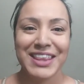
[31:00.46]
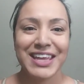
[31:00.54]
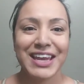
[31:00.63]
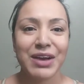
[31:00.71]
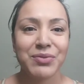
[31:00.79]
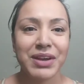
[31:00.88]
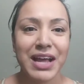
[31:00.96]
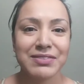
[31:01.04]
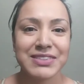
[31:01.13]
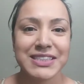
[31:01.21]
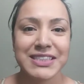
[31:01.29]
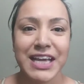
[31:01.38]
then I would have
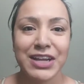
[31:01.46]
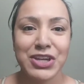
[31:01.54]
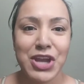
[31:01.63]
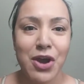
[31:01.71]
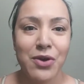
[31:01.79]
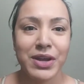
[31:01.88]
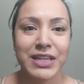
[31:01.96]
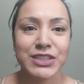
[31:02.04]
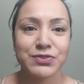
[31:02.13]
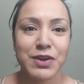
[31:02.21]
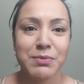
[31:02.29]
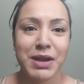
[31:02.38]
to say, no, it's
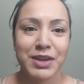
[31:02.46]
from my